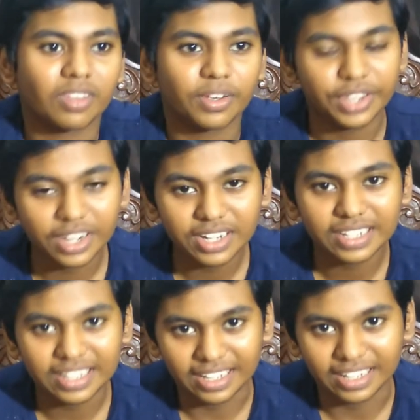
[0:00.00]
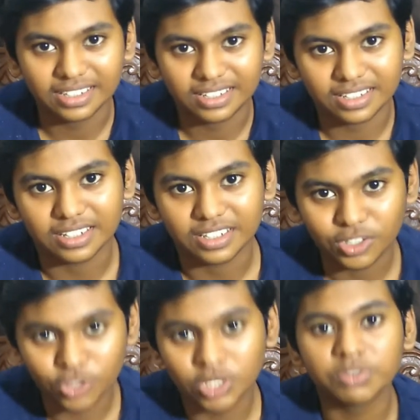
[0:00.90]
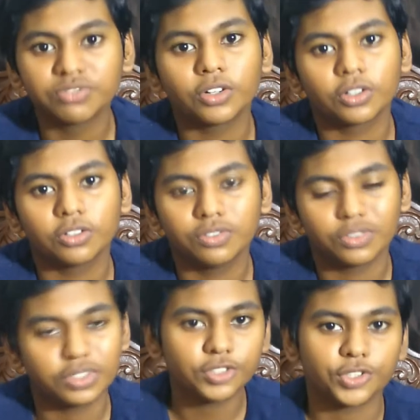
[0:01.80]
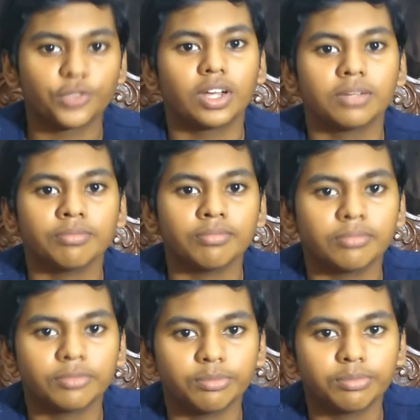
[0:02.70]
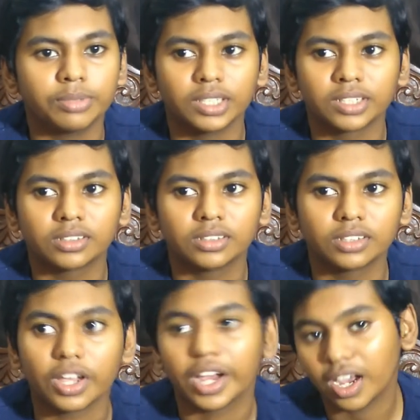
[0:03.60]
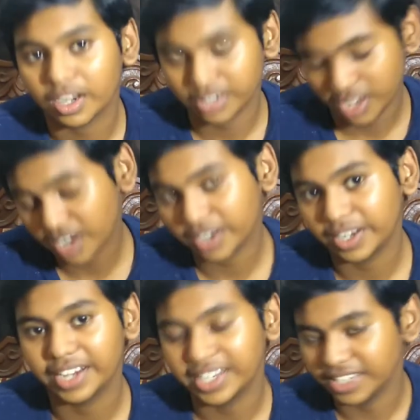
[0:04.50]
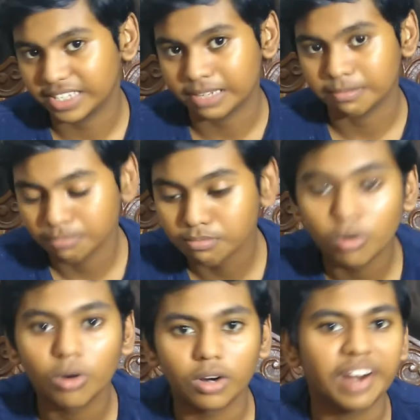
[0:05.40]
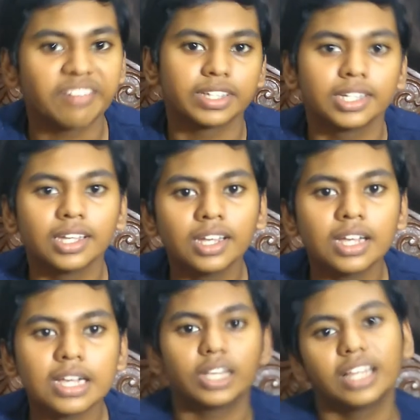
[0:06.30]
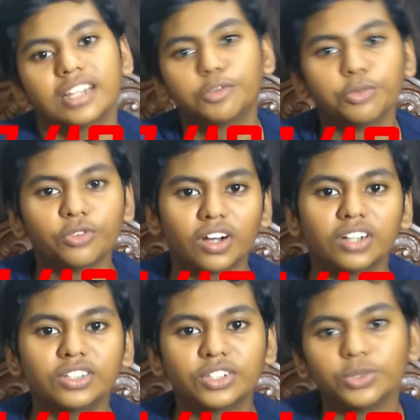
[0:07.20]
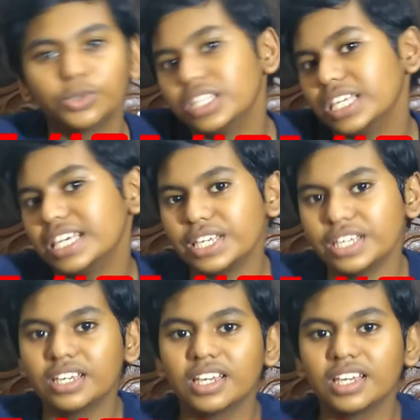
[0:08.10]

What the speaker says: you're gonna get a usable photo for Instagram, but you're not gonna get anything more out of it. Yeah, let's move on to the